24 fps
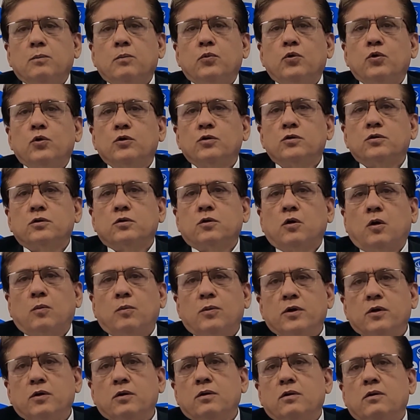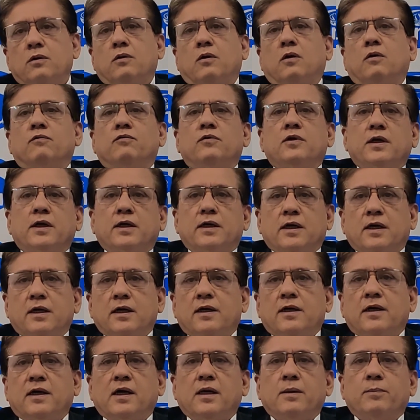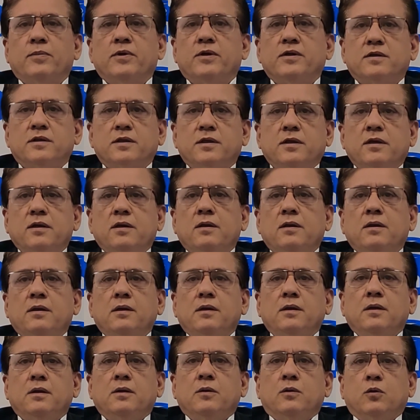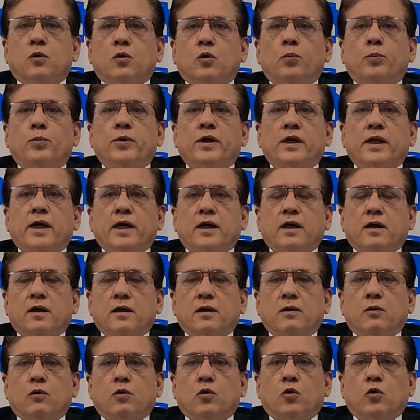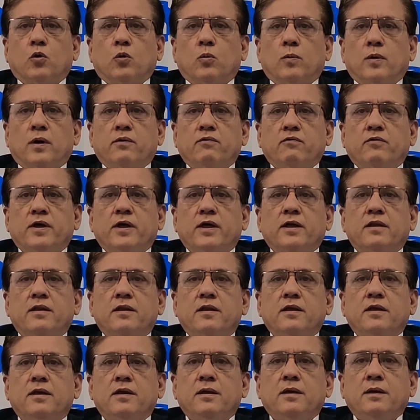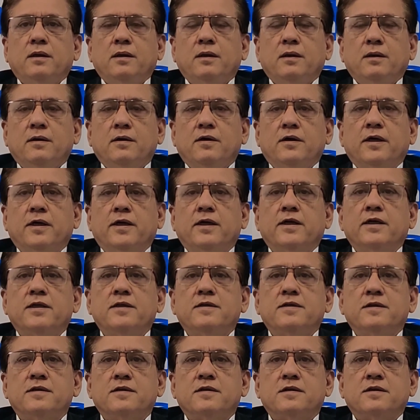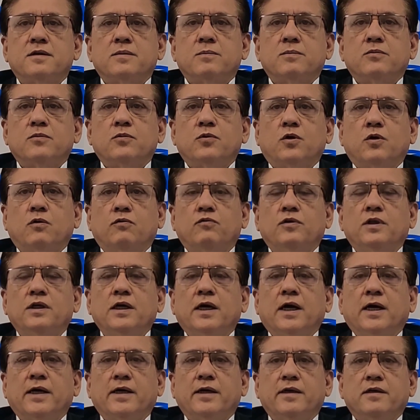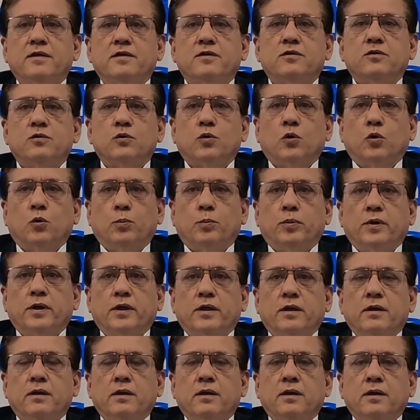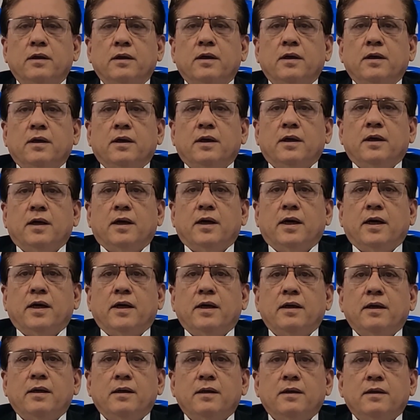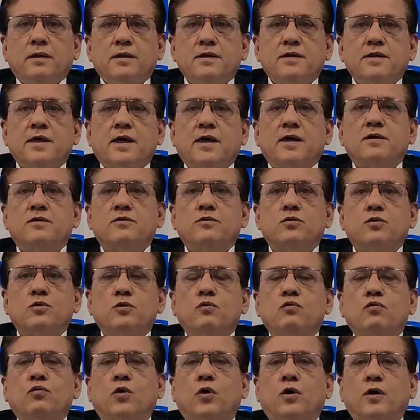The most common of the adult type is the open angle glaucoma, where the drainage system of the eye is open, and this has no